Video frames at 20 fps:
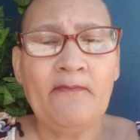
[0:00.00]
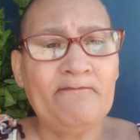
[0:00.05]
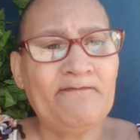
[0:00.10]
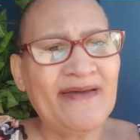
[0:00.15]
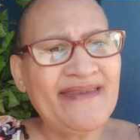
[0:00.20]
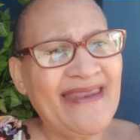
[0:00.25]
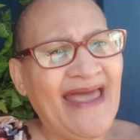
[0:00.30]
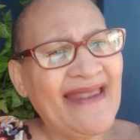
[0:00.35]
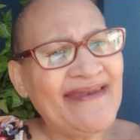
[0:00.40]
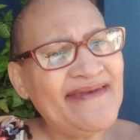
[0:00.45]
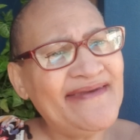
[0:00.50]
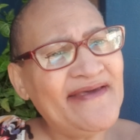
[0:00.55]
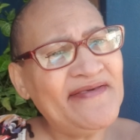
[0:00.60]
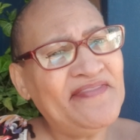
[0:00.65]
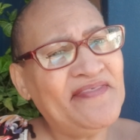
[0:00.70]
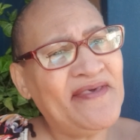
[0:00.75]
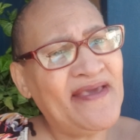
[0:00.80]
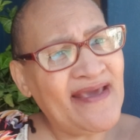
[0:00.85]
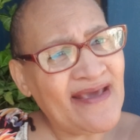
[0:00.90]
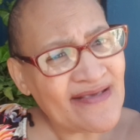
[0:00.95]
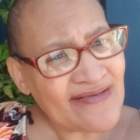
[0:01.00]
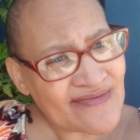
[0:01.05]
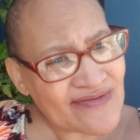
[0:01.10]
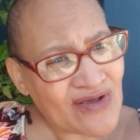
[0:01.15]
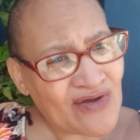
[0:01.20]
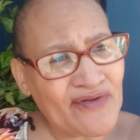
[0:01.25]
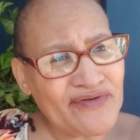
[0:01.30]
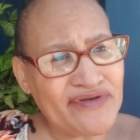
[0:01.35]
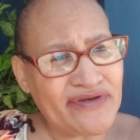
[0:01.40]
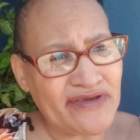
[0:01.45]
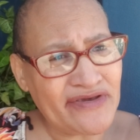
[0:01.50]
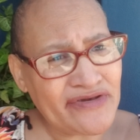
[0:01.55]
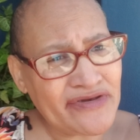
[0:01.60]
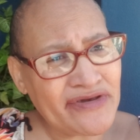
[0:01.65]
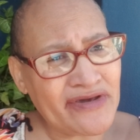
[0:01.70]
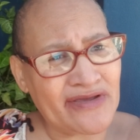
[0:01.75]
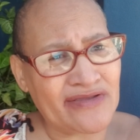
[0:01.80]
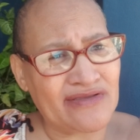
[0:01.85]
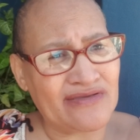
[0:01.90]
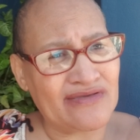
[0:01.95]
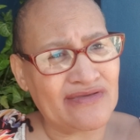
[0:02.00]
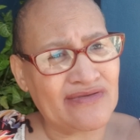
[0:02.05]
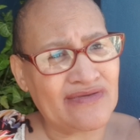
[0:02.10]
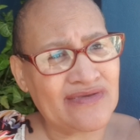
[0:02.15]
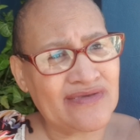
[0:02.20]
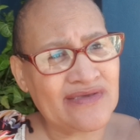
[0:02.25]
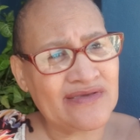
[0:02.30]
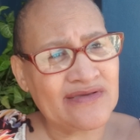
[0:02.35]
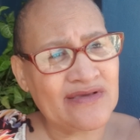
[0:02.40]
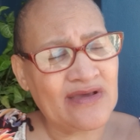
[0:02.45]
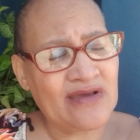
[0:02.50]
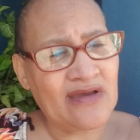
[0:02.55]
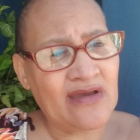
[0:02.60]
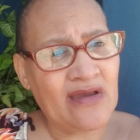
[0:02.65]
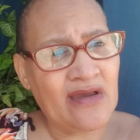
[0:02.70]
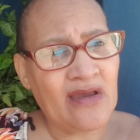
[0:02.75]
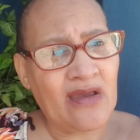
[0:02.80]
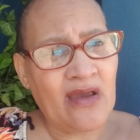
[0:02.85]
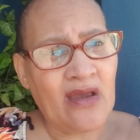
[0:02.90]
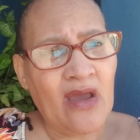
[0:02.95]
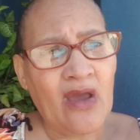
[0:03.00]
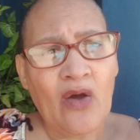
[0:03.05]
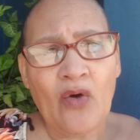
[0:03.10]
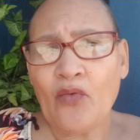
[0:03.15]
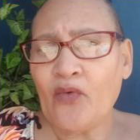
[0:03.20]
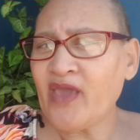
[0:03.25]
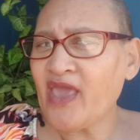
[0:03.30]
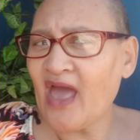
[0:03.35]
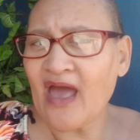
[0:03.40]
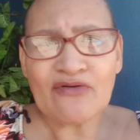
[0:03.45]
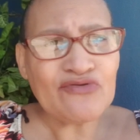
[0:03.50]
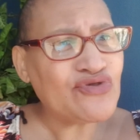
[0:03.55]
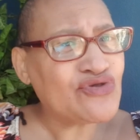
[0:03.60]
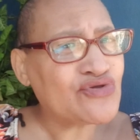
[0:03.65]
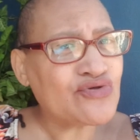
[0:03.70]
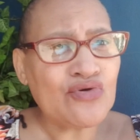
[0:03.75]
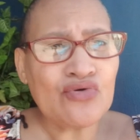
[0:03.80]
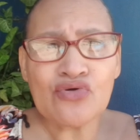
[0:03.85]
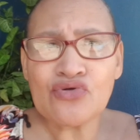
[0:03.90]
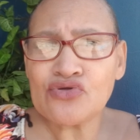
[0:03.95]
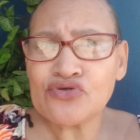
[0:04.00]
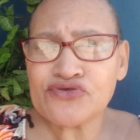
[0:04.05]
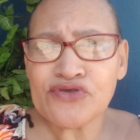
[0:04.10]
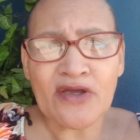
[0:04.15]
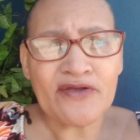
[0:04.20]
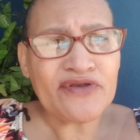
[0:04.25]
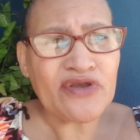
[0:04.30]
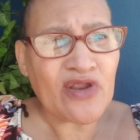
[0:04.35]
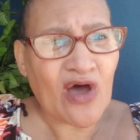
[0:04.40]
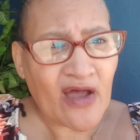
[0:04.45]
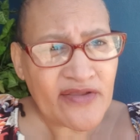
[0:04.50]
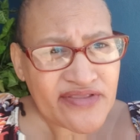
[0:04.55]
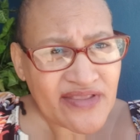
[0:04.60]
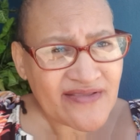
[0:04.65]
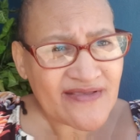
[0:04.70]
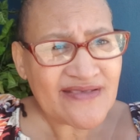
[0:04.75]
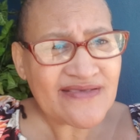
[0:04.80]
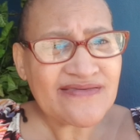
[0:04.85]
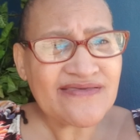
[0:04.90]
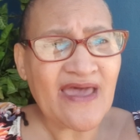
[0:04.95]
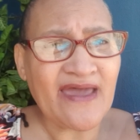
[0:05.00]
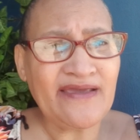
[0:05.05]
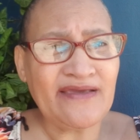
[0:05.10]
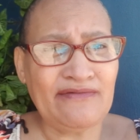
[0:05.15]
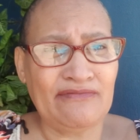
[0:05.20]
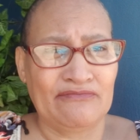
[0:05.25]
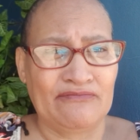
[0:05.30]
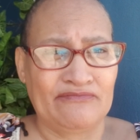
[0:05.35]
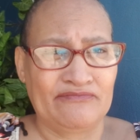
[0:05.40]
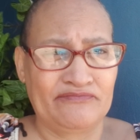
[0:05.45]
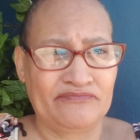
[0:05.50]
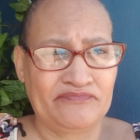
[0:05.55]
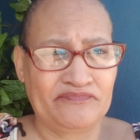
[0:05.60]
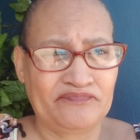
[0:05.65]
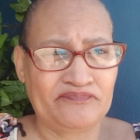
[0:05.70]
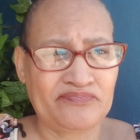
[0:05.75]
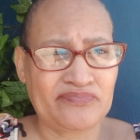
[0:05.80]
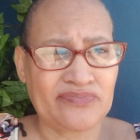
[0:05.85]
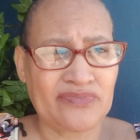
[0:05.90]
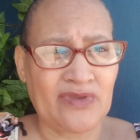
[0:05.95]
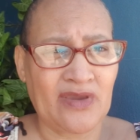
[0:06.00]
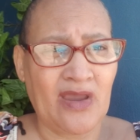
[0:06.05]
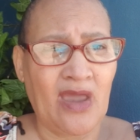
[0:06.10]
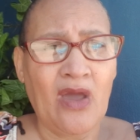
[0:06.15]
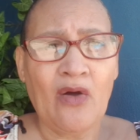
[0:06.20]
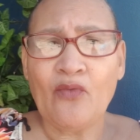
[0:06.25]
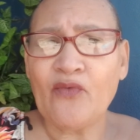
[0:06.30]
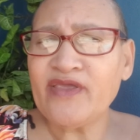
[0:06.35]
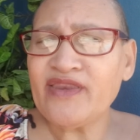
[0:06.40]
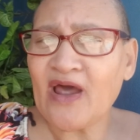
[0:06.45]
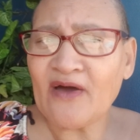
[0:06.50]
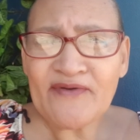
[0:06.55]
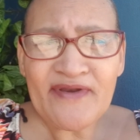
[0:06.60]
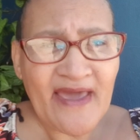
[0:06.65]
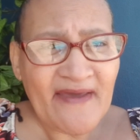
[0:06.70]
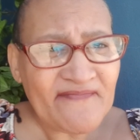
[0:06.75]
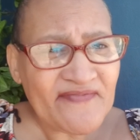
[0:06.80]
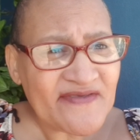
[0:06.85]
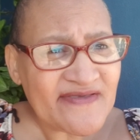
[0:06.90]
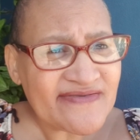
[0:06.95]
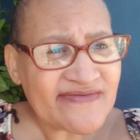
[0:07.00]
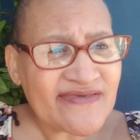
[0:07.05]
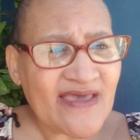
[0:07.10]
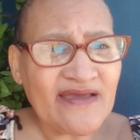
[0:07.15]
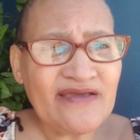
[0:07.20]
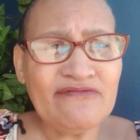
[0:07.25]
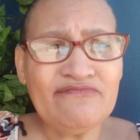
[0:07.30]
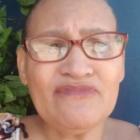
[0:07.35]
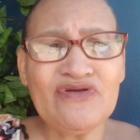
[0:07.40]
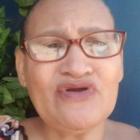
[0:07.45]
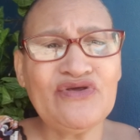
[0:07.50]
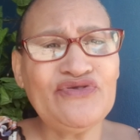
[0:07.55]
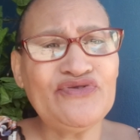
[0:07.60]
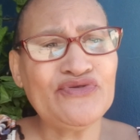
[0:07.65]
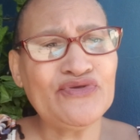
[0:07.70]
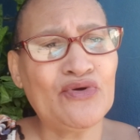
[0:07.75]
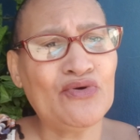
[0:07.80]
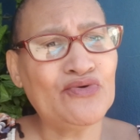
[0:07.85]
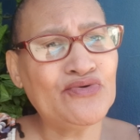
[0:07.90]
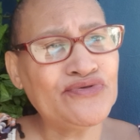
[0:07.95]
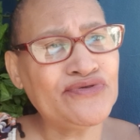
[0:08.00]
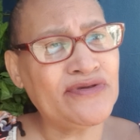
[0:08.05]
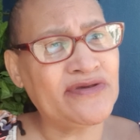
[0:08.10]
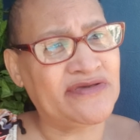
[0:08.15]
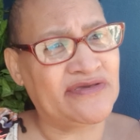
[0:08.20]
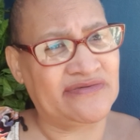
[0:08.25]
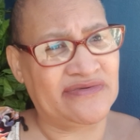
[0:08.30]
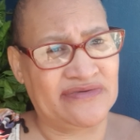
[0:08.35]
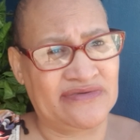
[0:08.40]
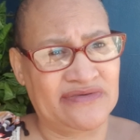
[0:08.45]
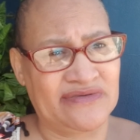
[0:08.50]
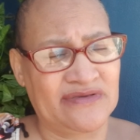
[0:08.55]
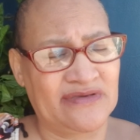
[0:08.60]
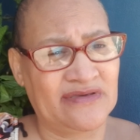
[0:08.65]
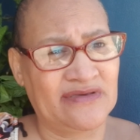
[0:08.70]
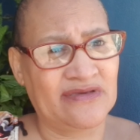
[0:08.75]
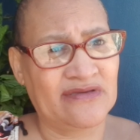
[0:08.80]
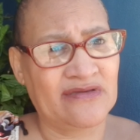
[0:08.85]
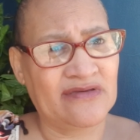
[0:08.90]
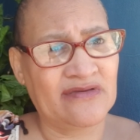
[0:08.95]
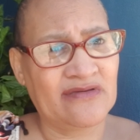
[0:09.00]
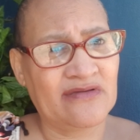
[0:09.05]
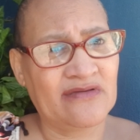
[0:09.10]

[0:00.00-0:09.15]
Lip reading: But under these conditions, where our schools are not the same, we don't have the same resources